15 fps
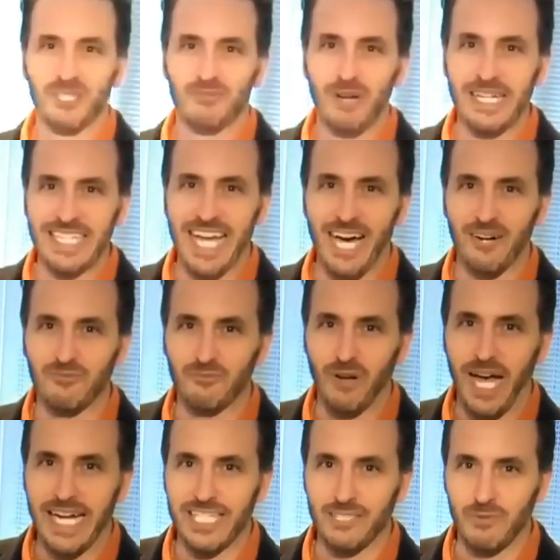Right now,
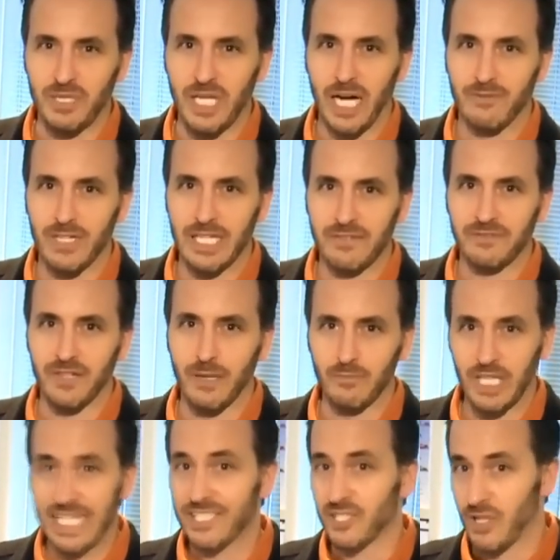Ryan is recovering from
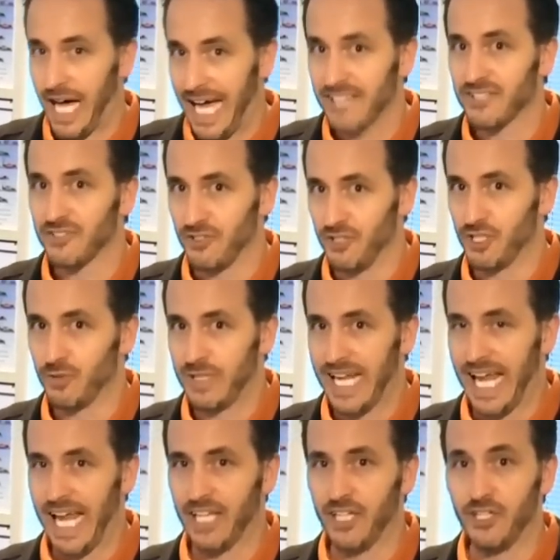laser eye surgery
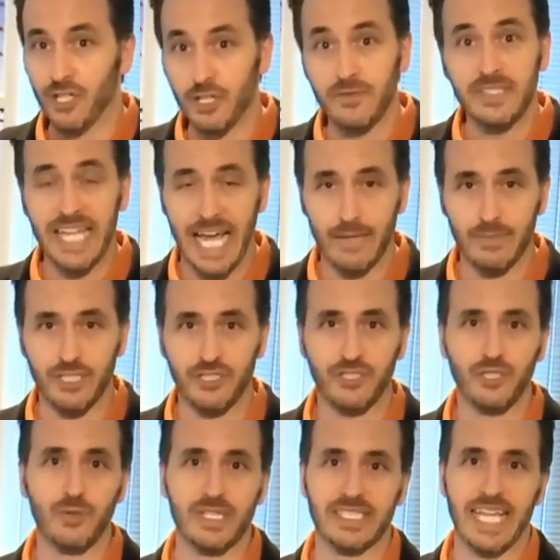and nerve damage
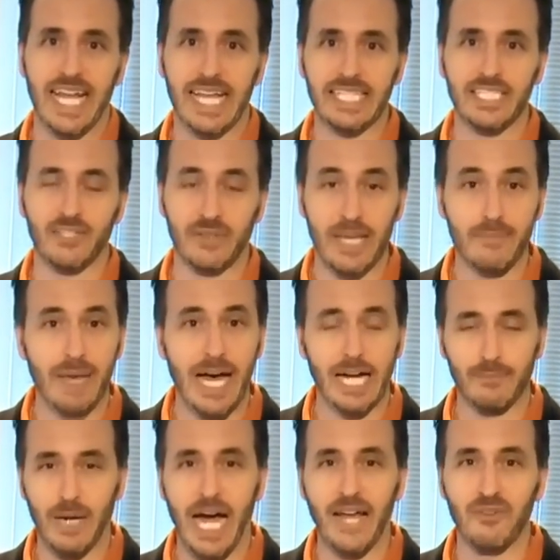to his hands. He'll get
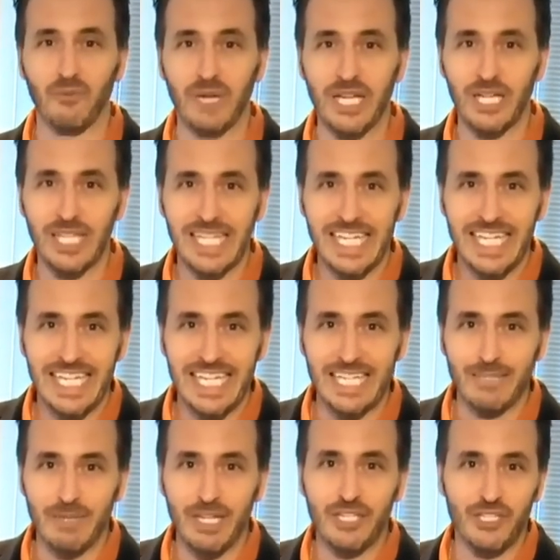back behind the wheel
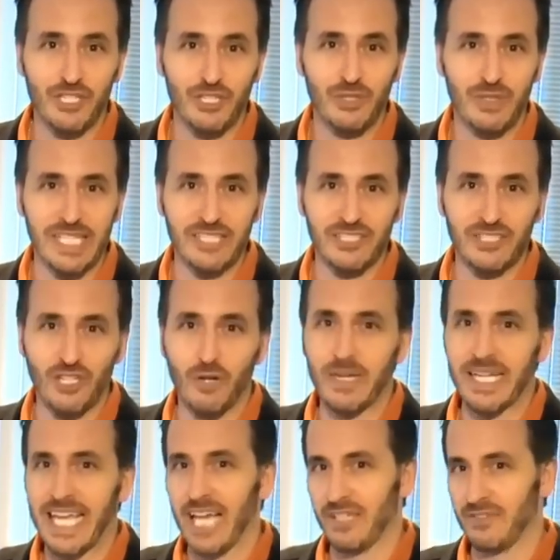in mid-June in
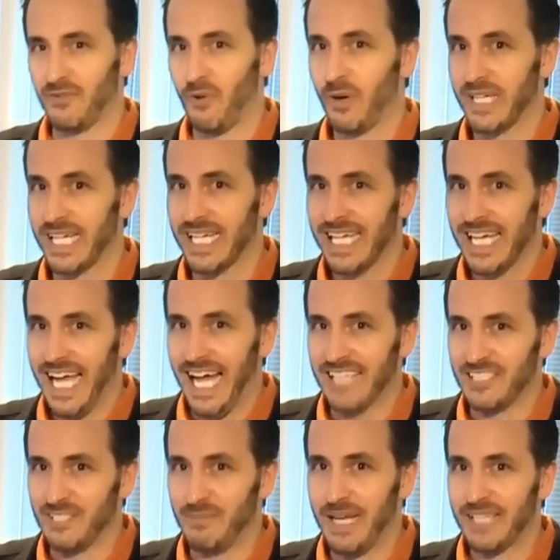Sonoma, California,
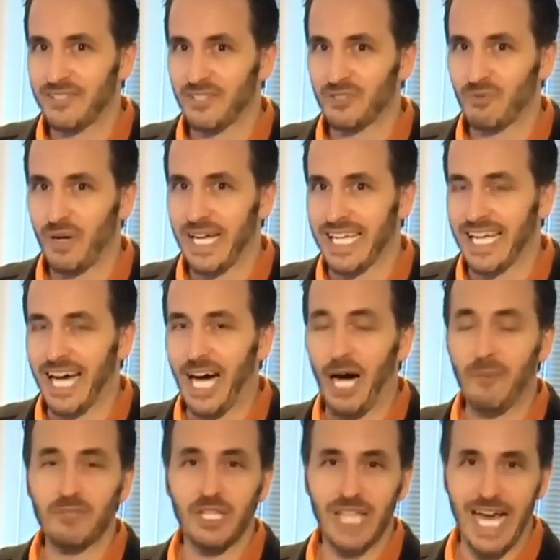as he makes his way
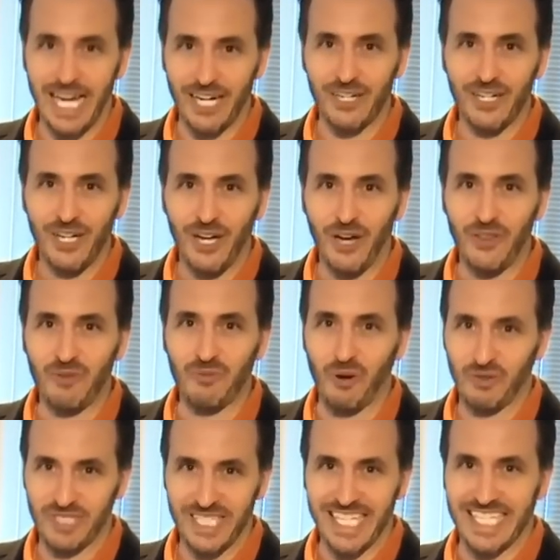up the ladder on the
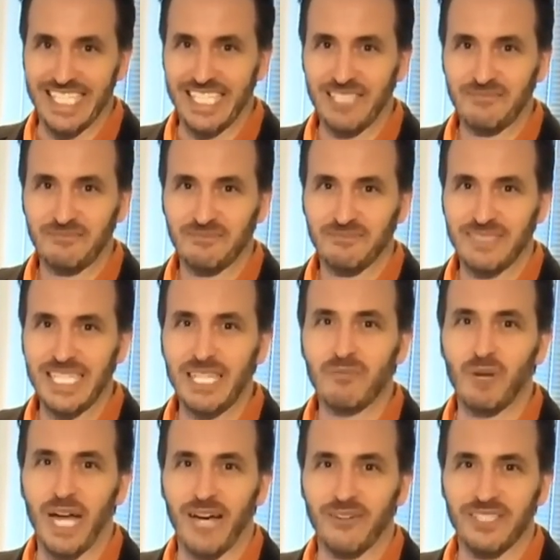road to Indy. Heath
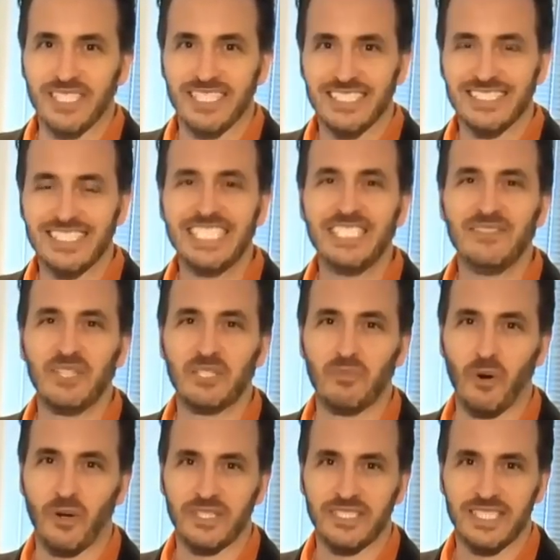Brown, CTV
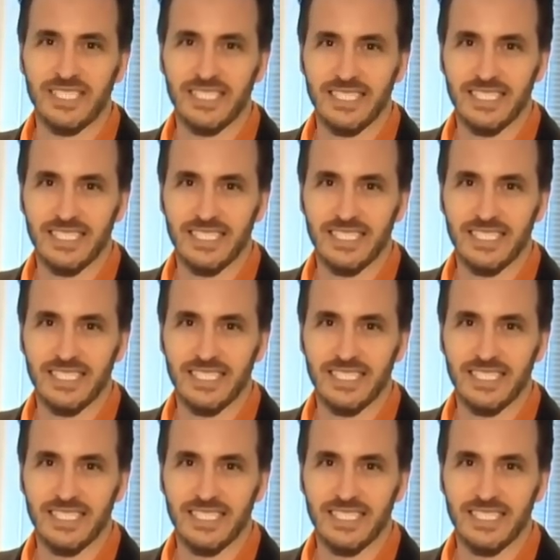Sports.